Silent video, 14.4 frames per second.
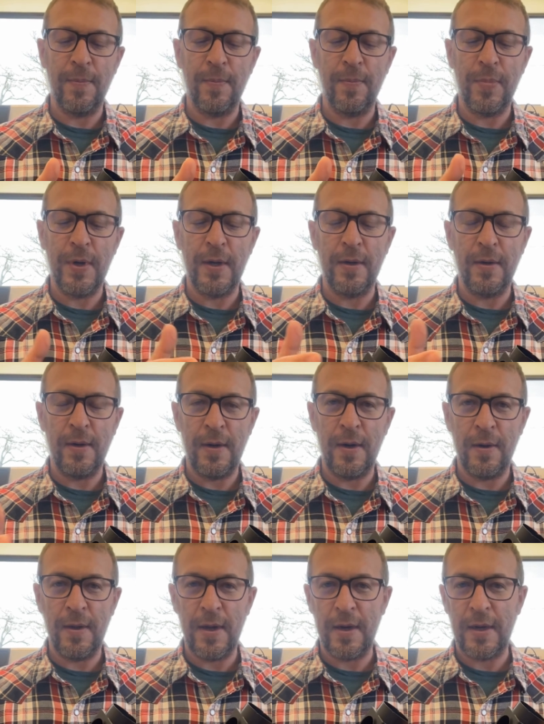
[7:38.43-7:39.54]
but
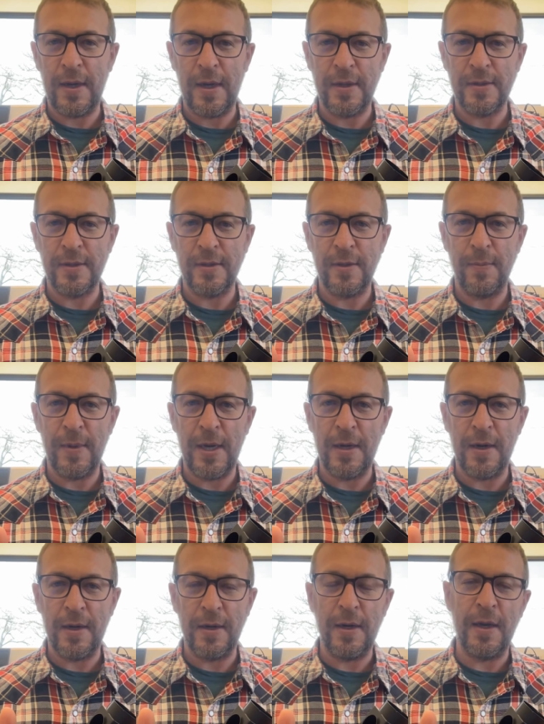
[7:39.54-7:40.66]
in a lot of cases you may
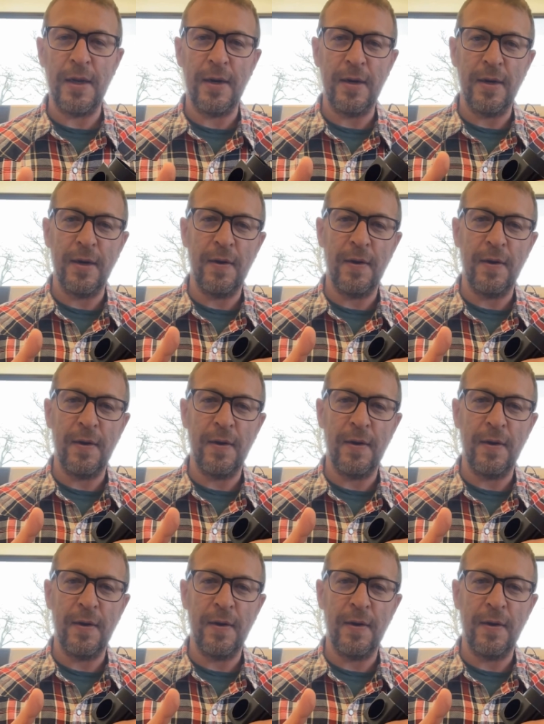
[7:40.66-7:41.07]
not need it.